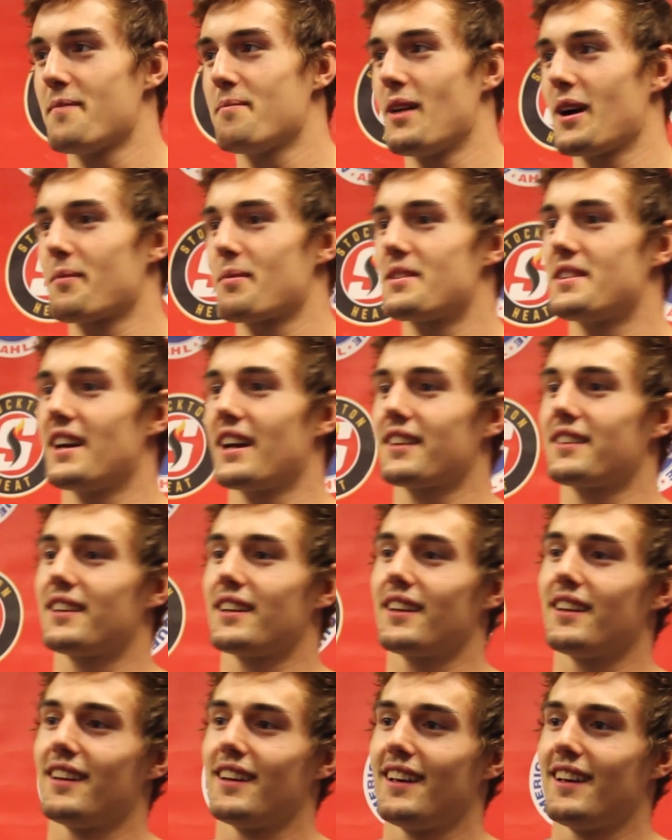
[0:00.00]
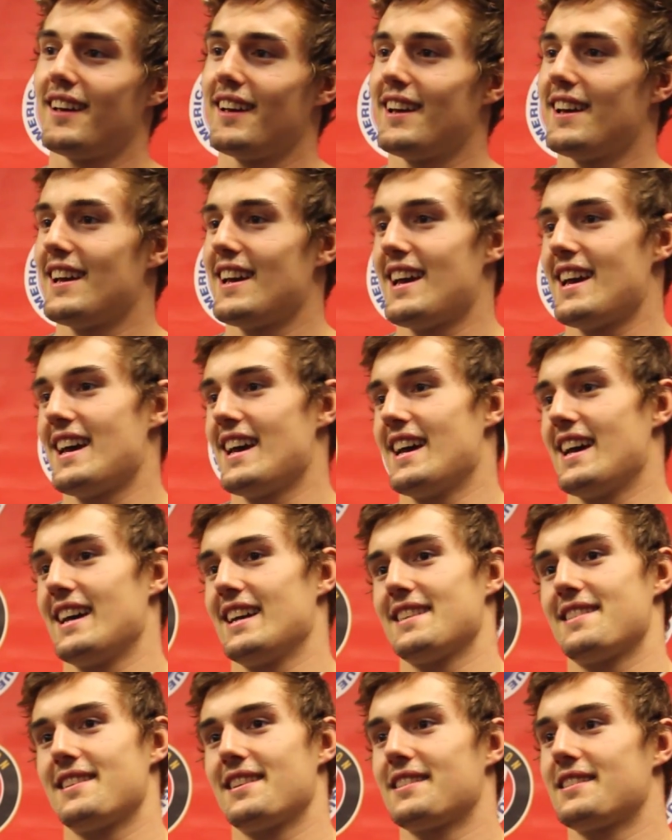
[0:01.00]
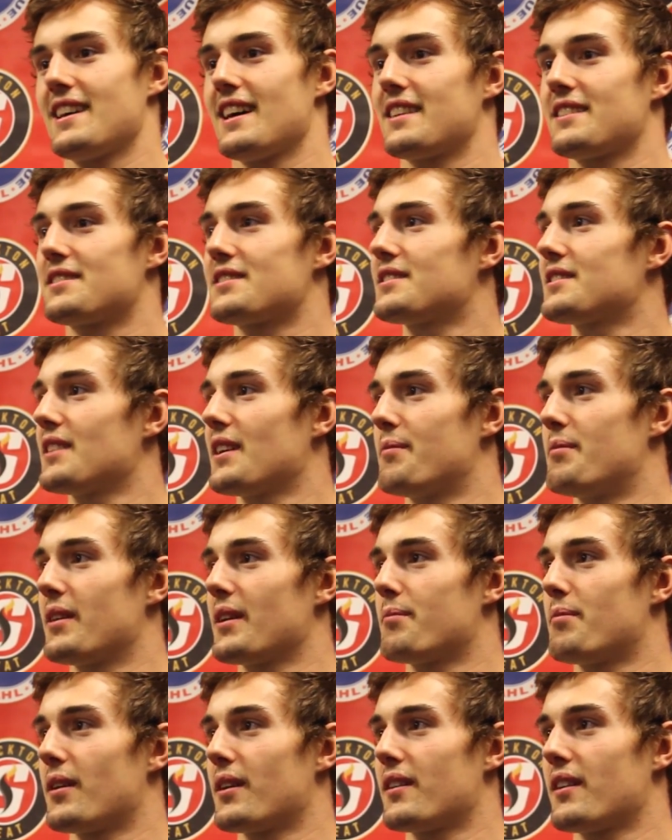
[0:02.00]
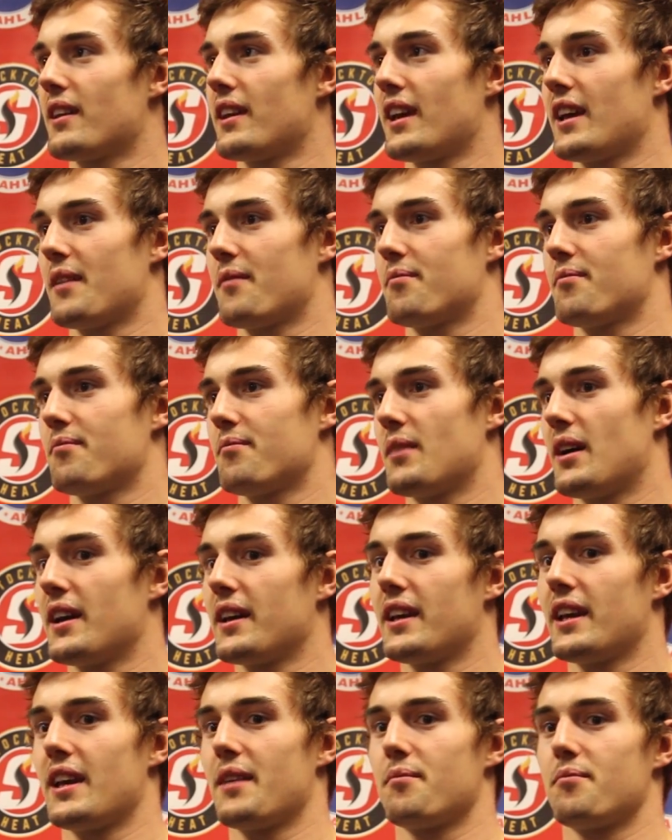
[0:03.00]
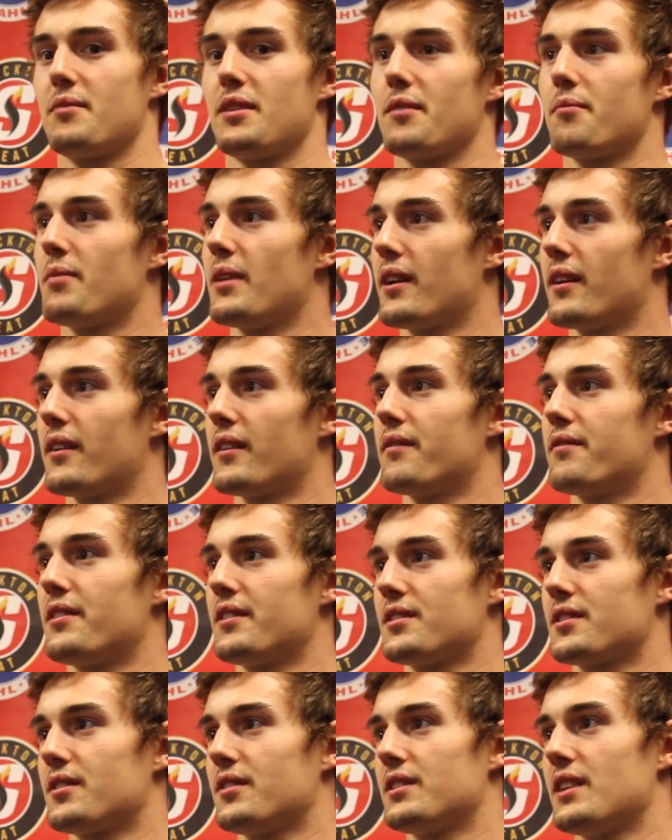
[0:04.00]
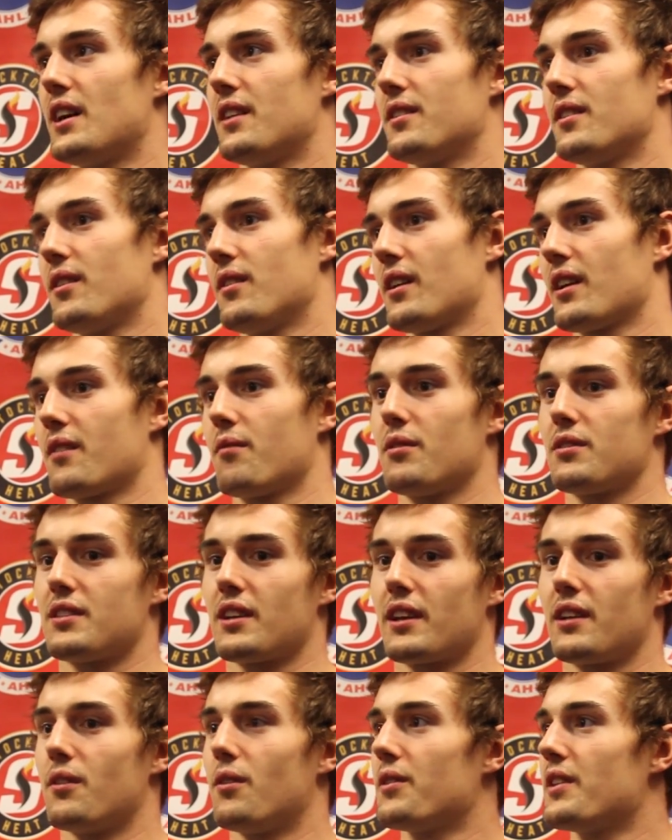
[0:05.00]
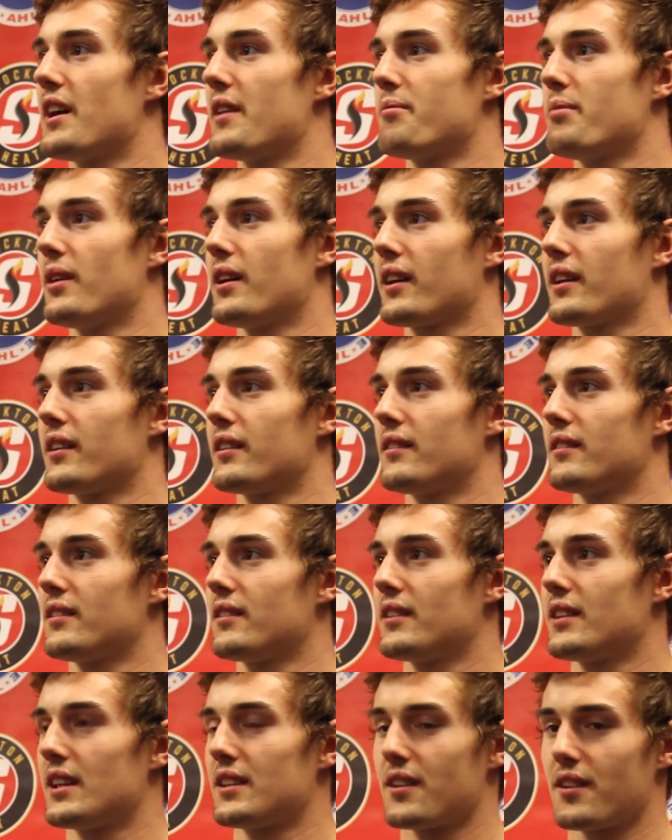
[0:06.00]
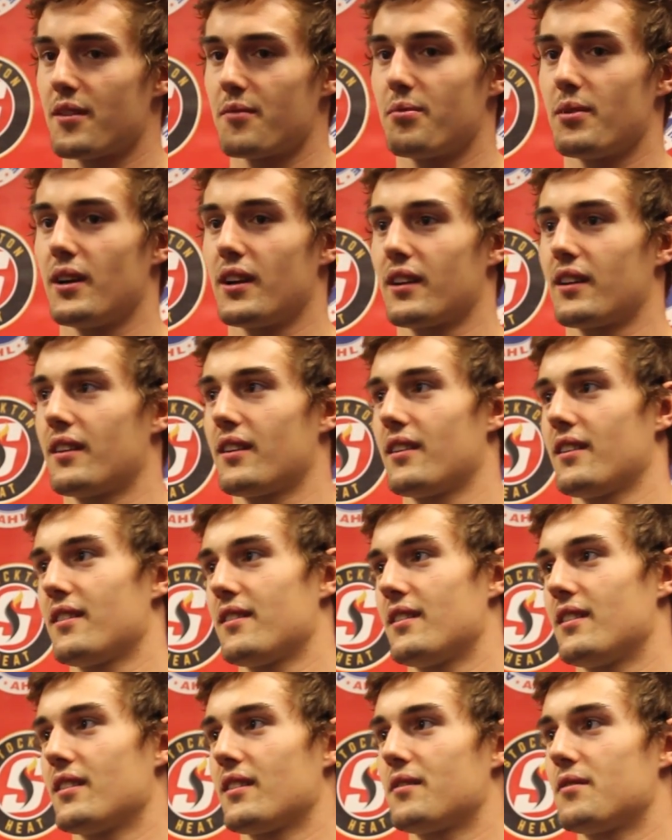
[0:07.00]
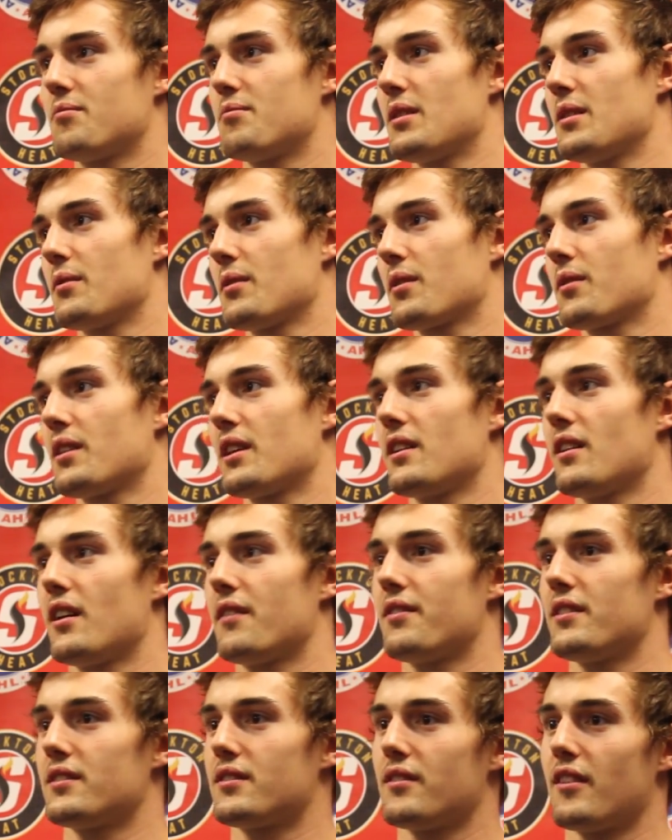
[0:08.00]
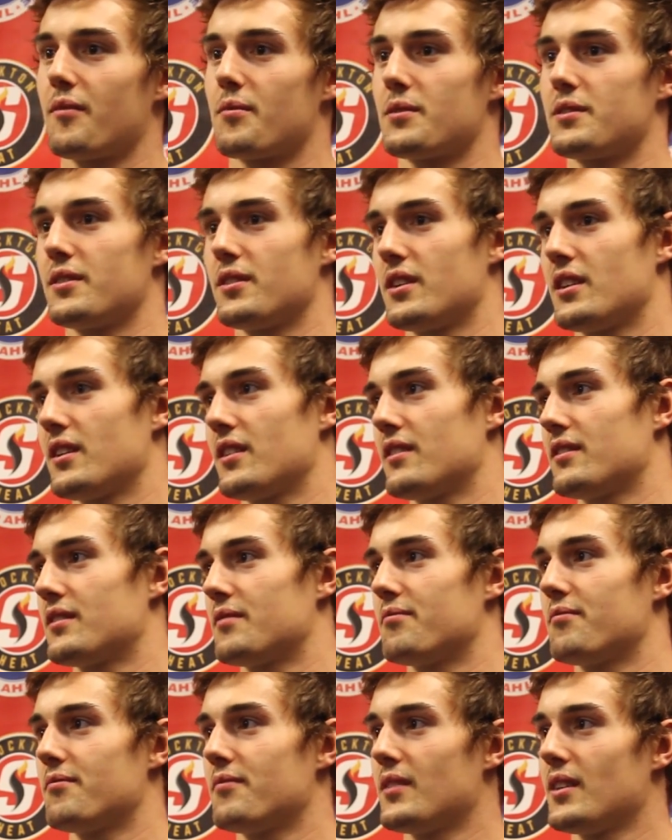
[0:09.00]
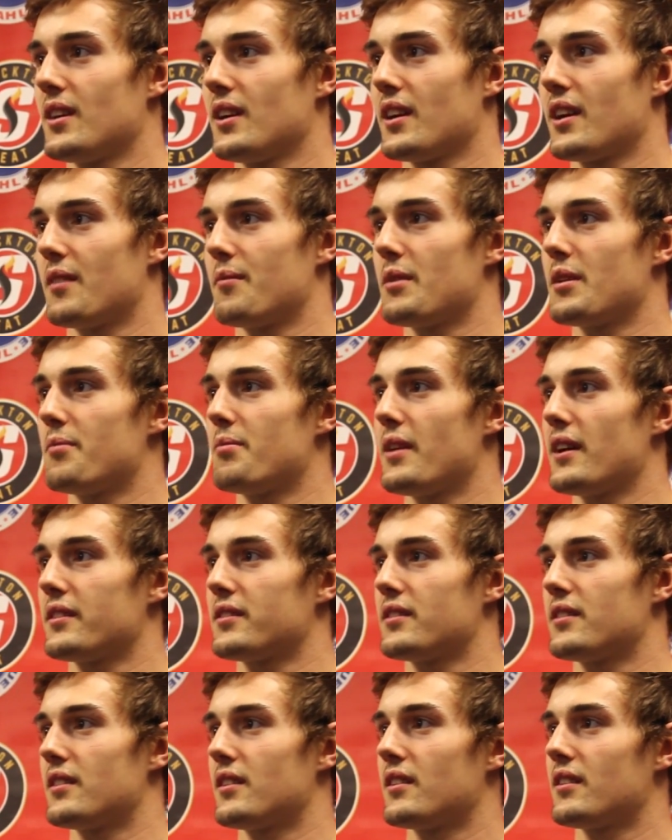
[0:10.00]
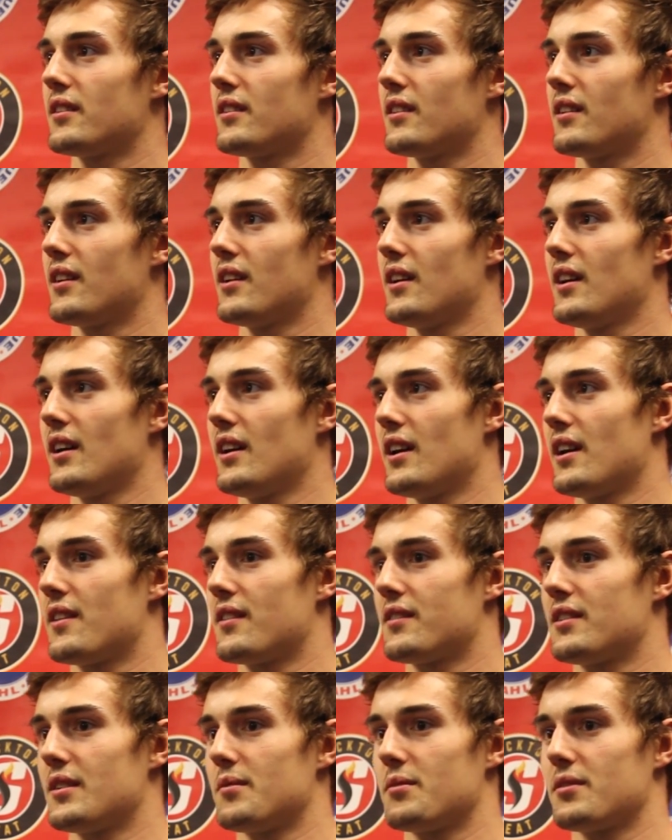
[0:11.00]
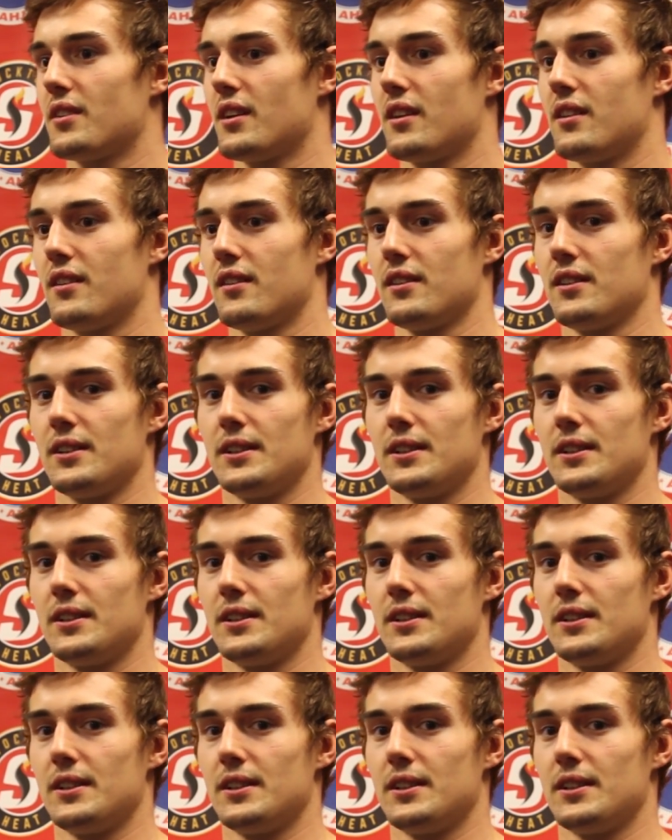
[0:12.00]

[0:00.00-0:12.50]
protecting. I think that's a big part of the game. My game being bigger and physical down low, like once I can hold that puck and get to the puck, and be able to create offensive opportunities and can be a pest on their team side.